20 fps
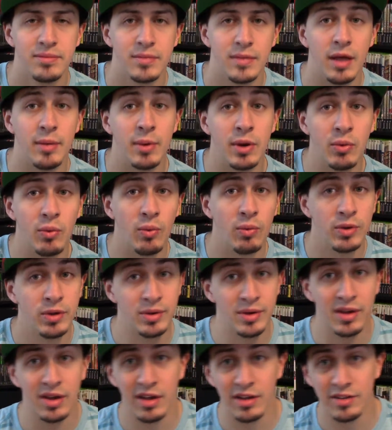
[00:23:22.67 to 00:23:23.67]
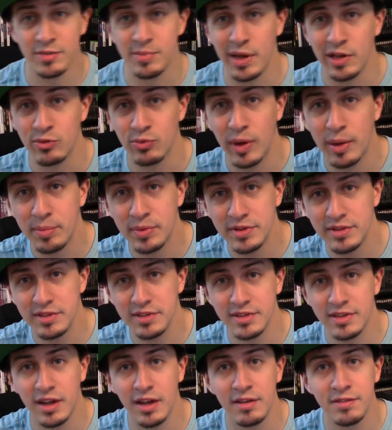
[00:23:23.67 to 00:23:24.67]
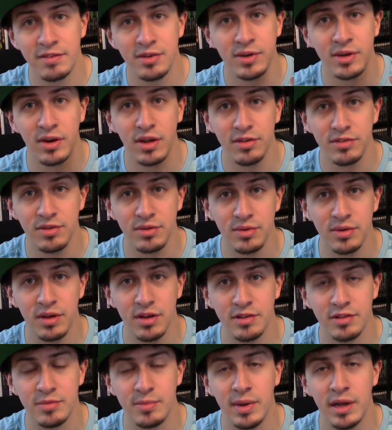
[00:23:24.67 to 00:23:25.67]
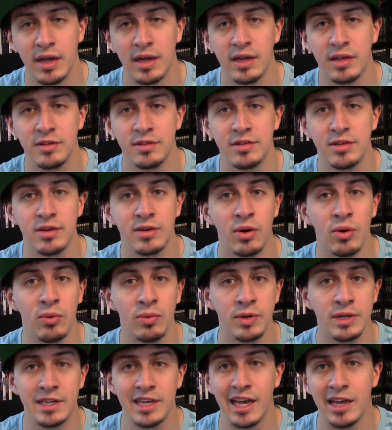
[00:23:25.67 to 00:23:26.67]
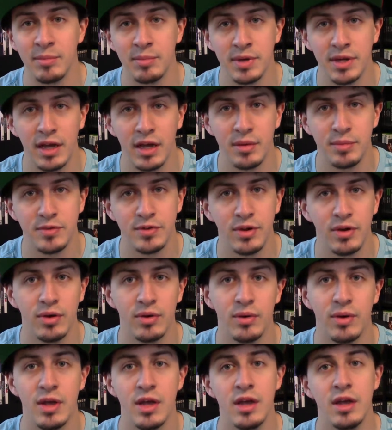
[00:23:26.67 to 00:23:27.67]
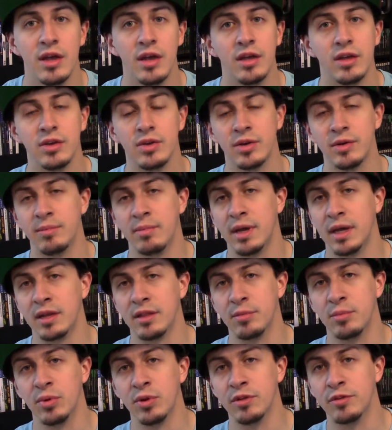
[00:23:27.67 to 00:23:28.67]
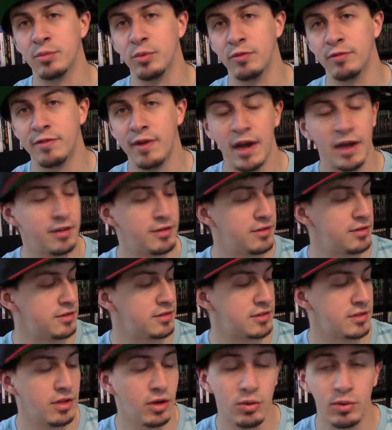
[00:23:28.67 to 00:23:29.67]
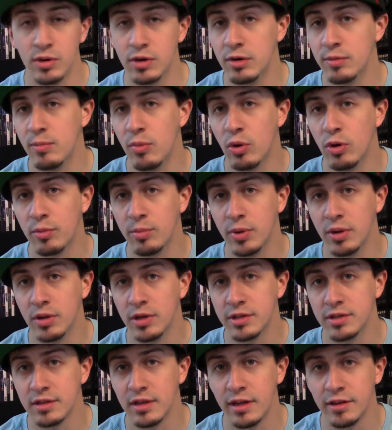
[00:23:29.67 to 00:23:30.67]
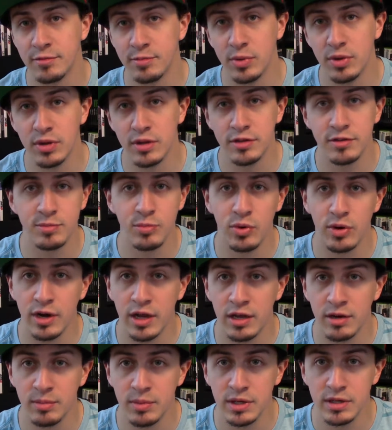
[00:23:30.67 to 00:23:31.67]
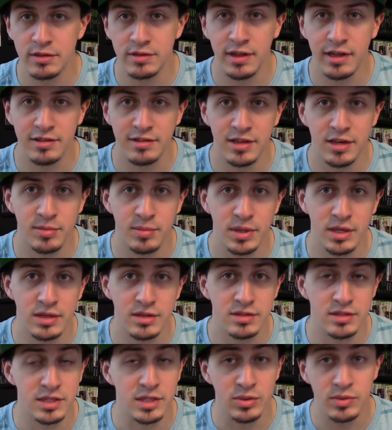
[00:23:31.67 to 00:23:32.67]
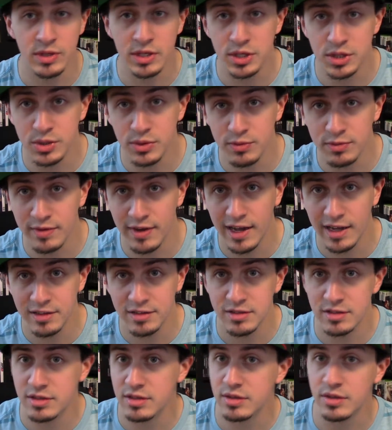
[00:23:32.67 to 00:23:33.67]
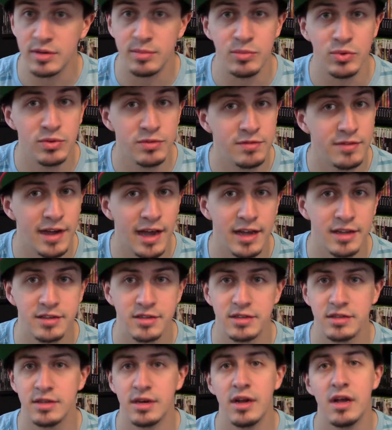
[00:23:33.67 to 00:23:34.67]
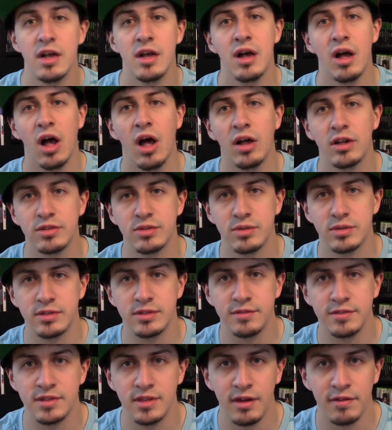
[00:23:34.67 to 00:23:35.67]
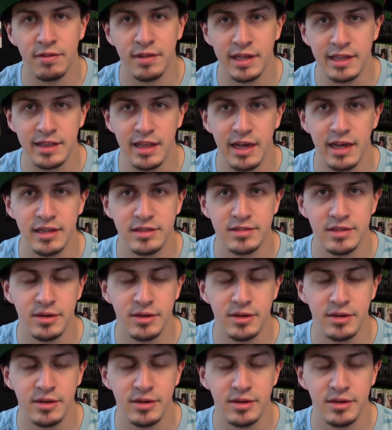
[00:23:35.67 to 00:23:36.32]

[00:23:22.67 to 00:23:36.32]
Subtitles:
I mean, you can customize weapons and stuff. You can also customize your own game type. So you can make bullets move faster, slower, more bullets, more enemies, less enemies. You can shoot faster, you can move faster, all sorts of stuff like that.